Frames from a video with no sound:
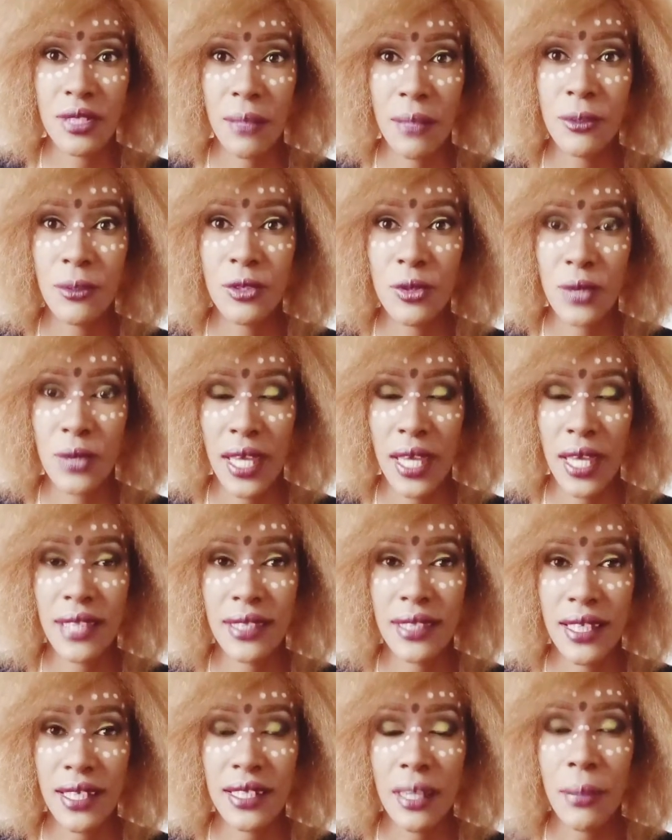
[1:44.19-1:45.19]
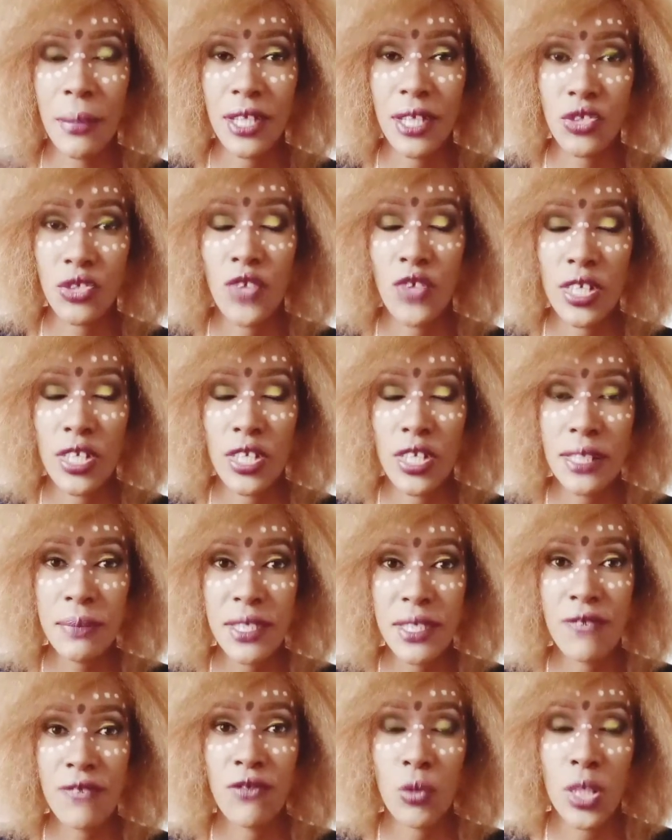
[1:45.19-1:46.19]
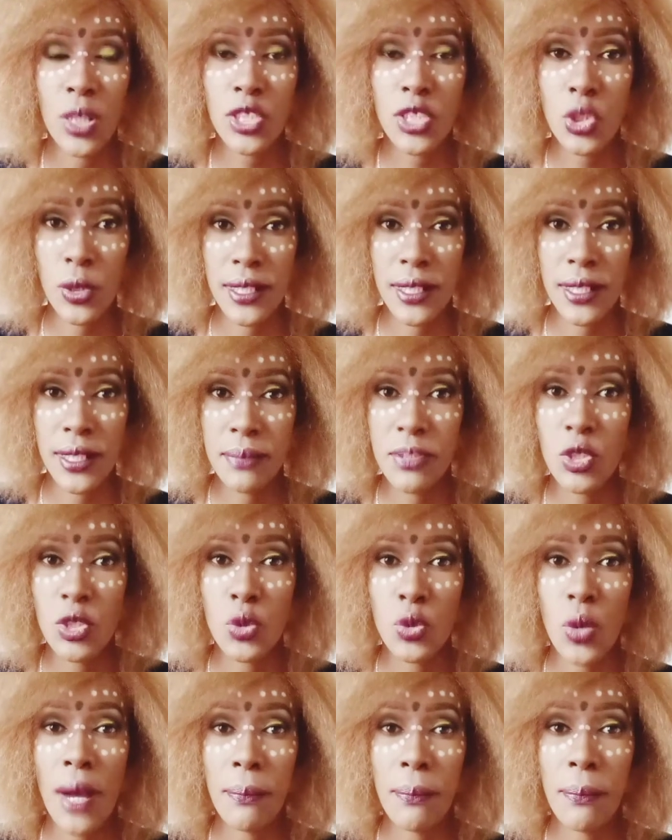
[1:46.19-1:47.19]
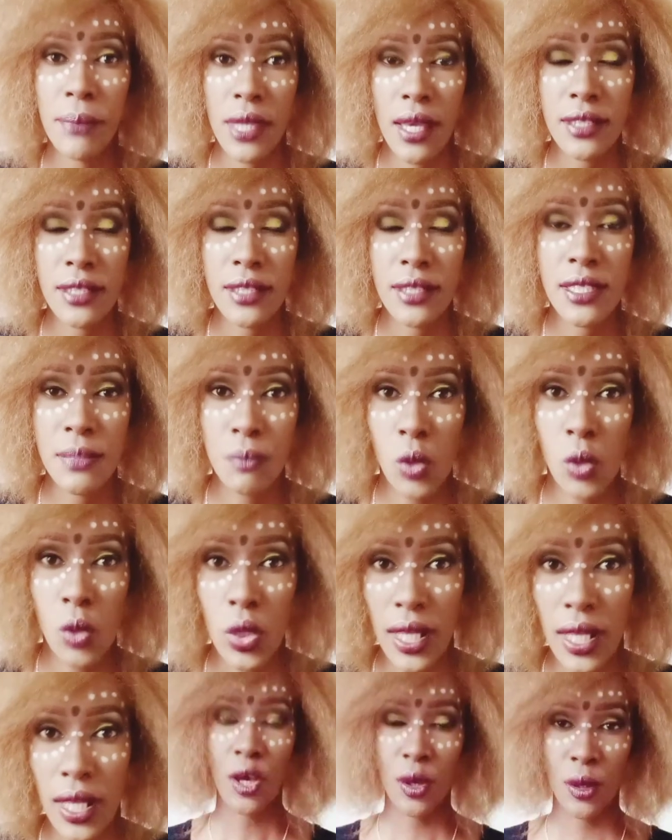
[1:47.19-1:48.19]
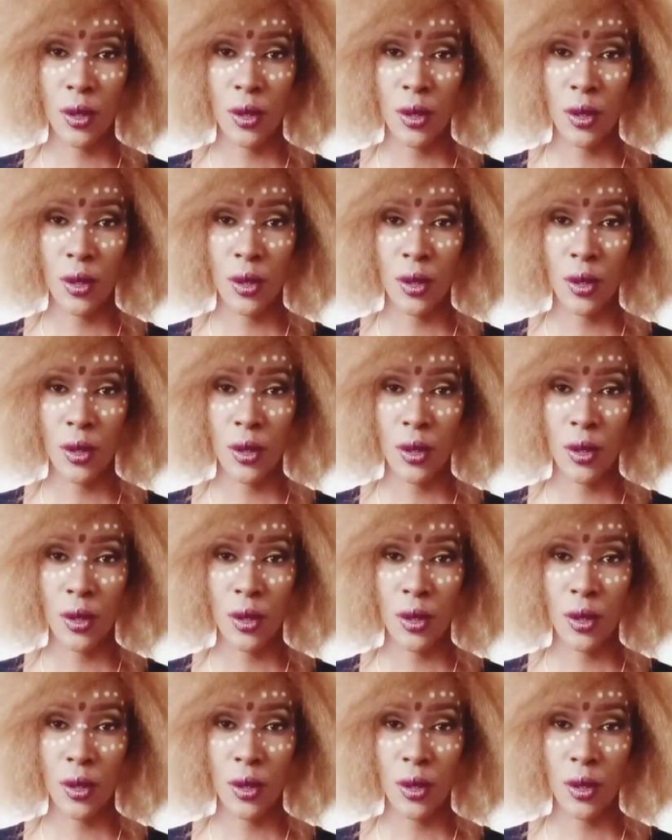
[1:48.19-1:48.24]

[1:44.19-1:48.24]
you're supposed to line the inner part of your lips if you want your lips to appear smaller.